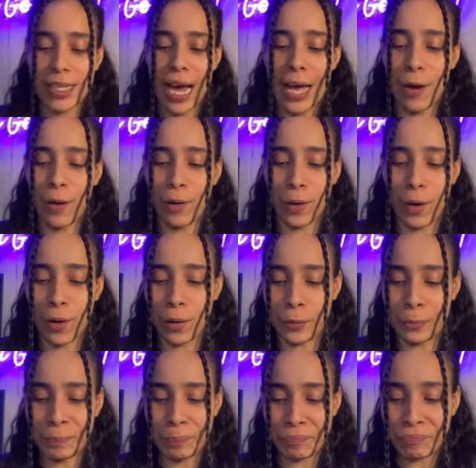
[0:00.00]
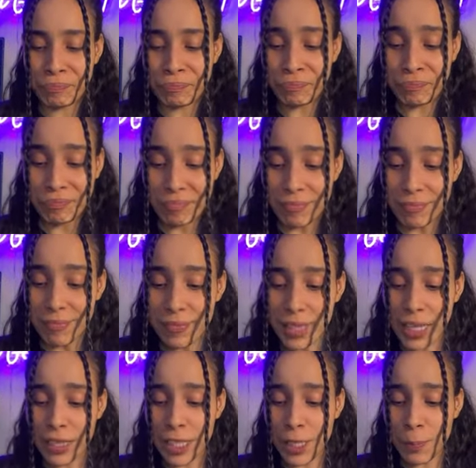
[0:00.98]
I don't know.
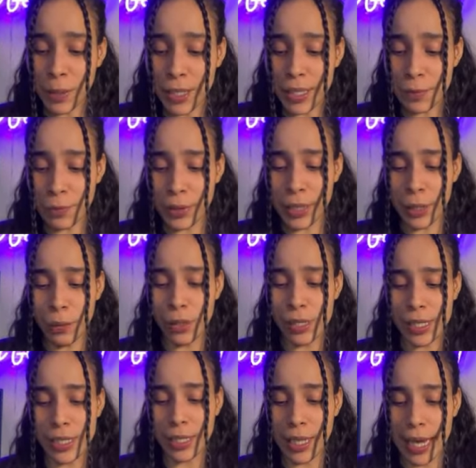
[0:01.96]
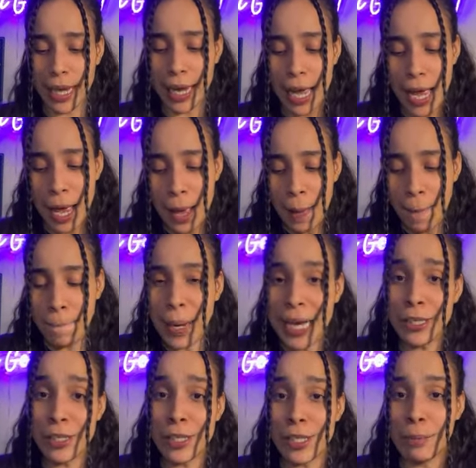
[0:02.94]
This person really wants to, like, buy
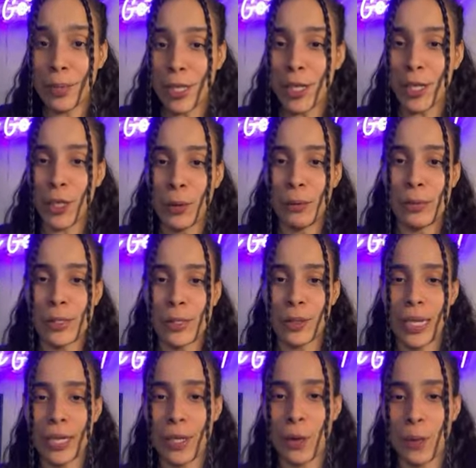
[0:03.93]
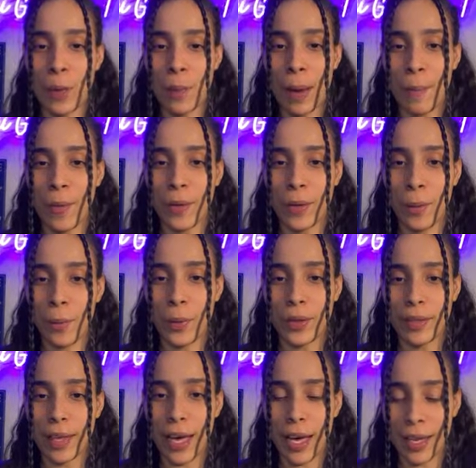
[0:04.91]
you something cute so, like, you remember them
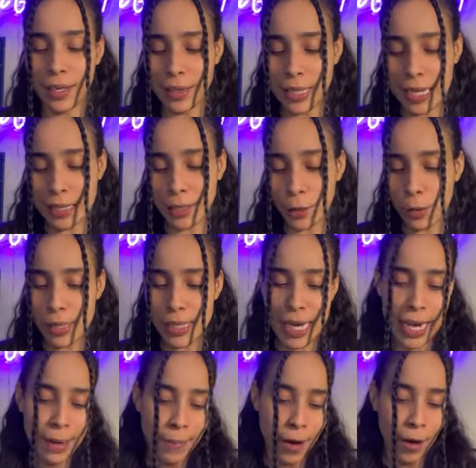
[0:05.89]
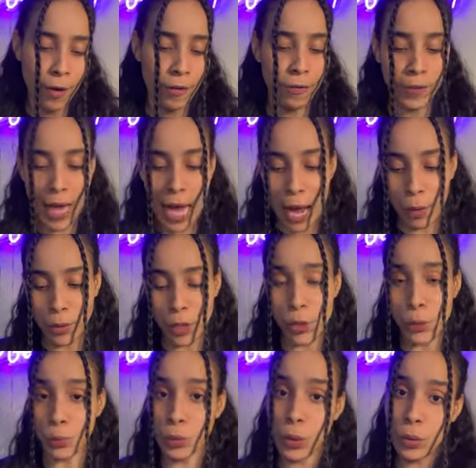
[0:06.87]
with that, like, little teddy bear of
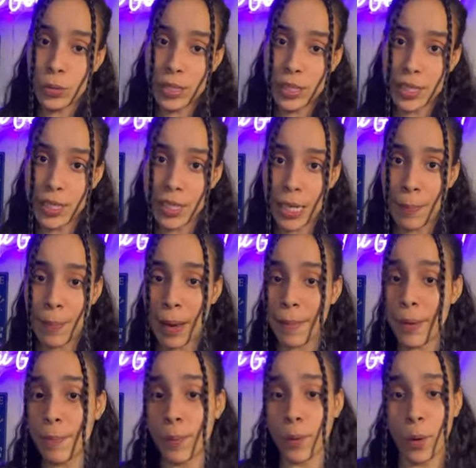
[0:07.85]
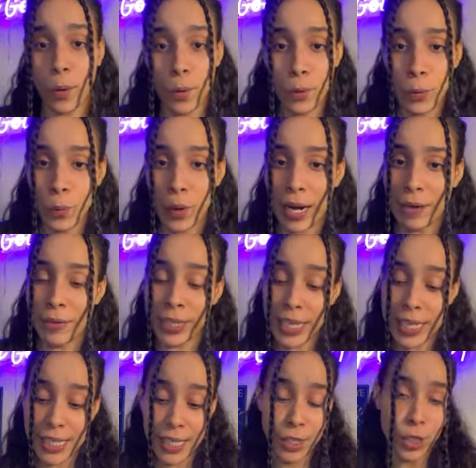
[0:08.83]
flowers, roses. It might be both. Whatever it
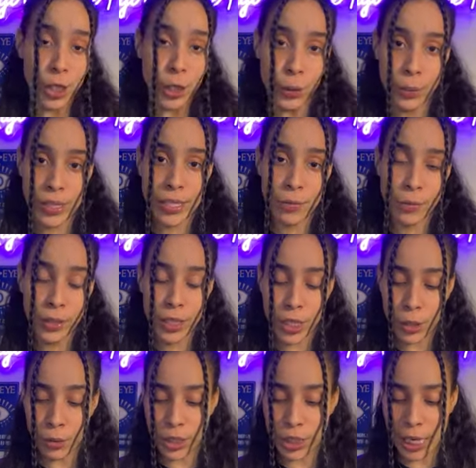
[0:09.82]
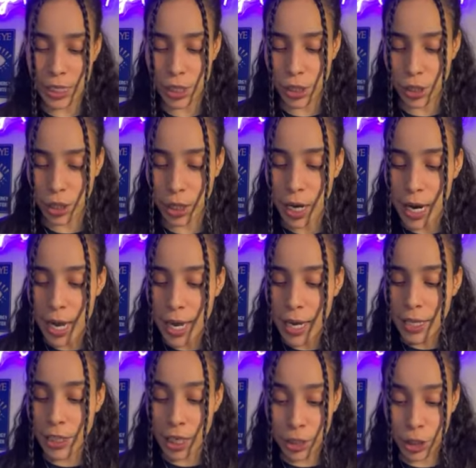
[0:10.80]
is, it's cute. It's a really cute
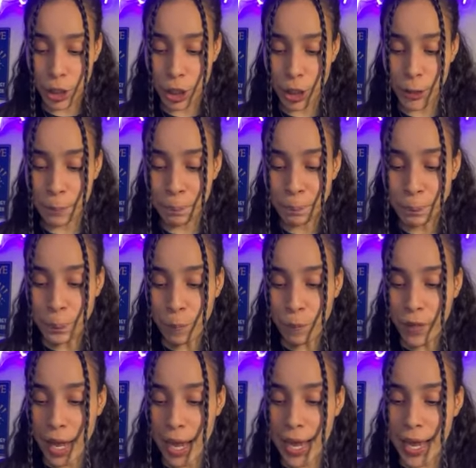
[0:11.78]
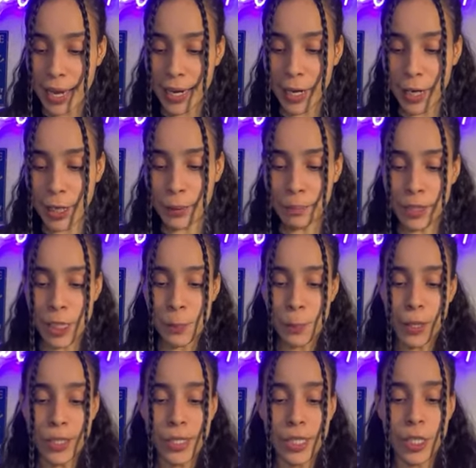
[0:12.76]
gesture. And this
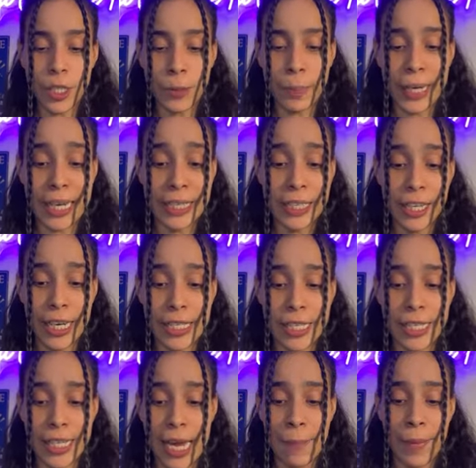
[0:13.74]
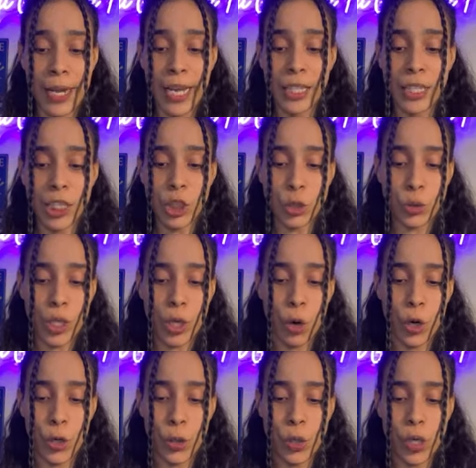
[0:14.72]
person could be in the entertainment industry,
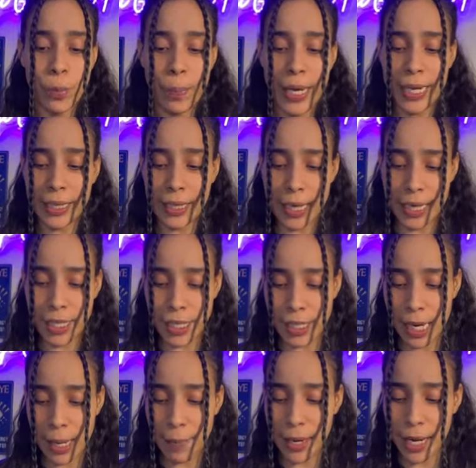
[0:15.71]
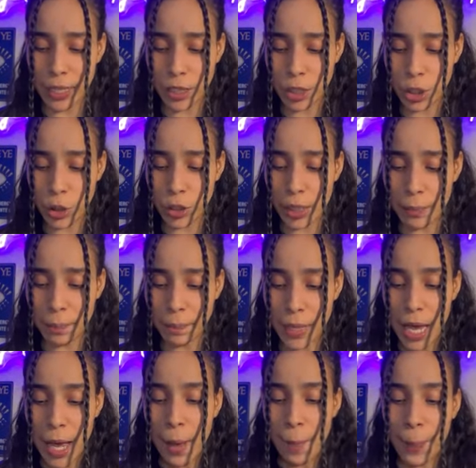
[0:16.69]
or you could be in the entertainment industry.
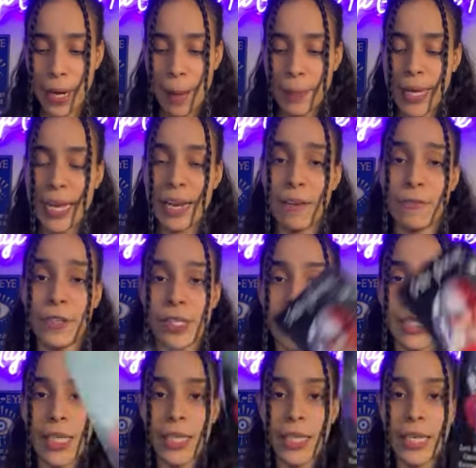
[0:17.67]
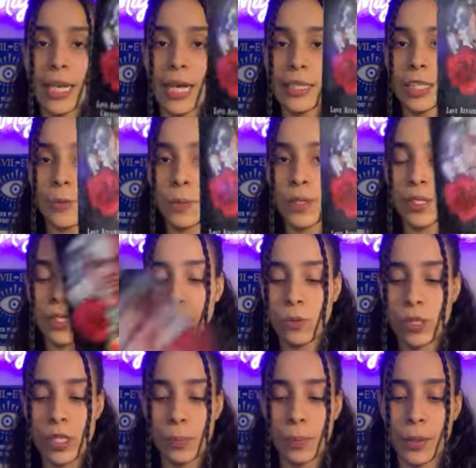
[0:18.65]
But I'm getting fertility. Like, this person
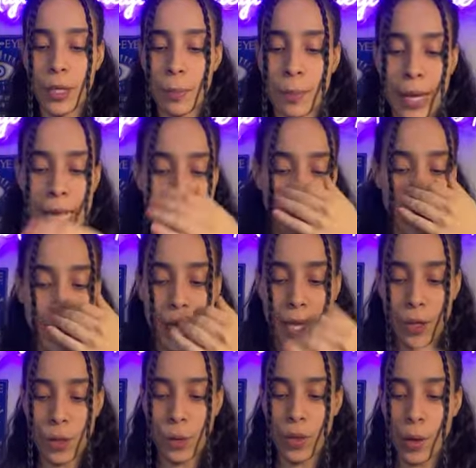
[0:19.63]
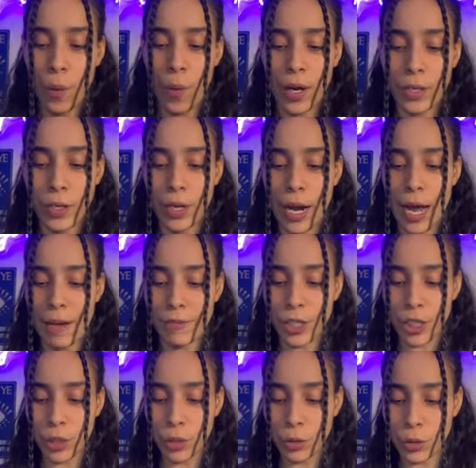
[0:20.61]
wants to put a baby in you. They want you to have
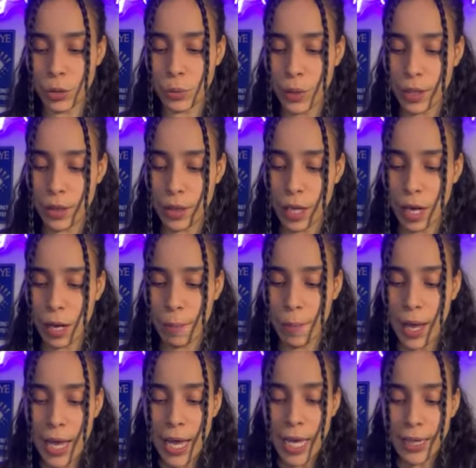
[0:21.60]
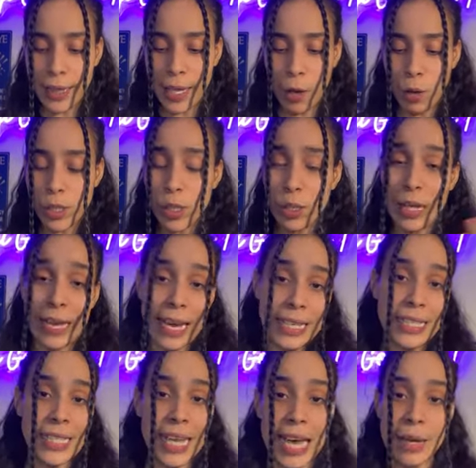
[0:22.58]
children with them. They also, like I
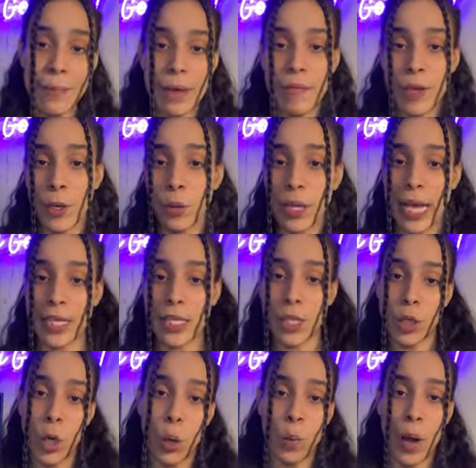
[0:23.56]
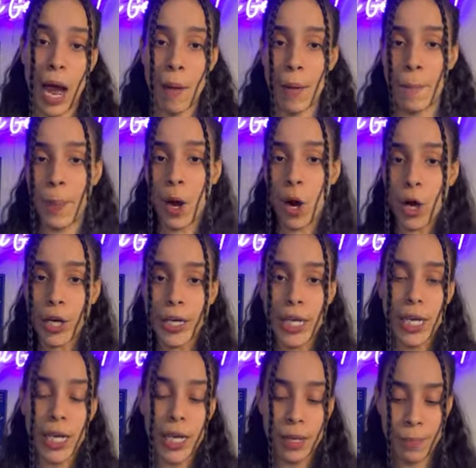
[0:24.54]
said, maybe you like to go out and
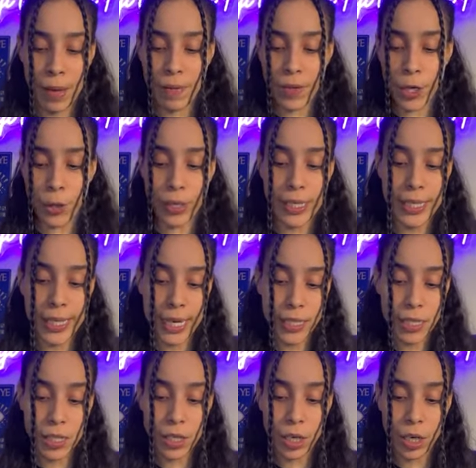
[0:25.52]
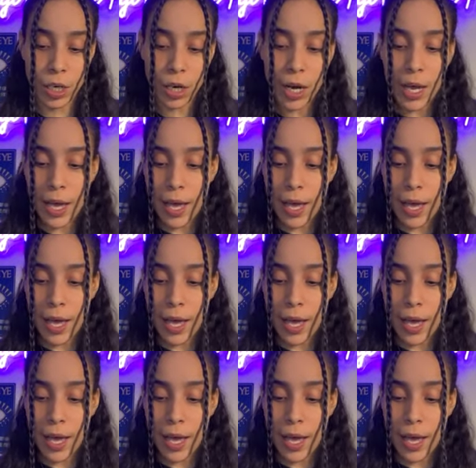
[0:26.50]
party. Maybe you're a dancer.